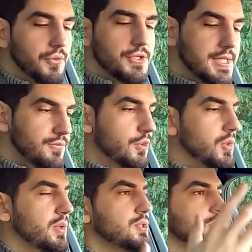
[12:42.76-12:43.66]
first and
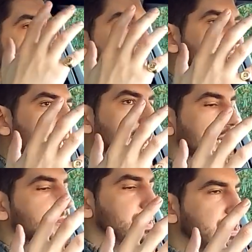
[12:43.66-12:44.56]
foremost, the way
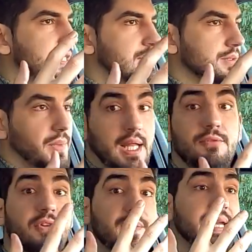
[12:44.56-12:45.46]
I'm seated, well,
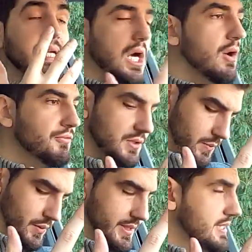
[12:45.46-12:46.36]
I'm very
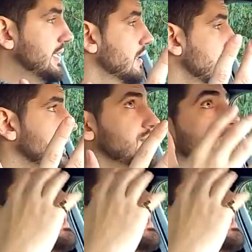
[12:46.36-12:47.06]
comfortable in this car. As you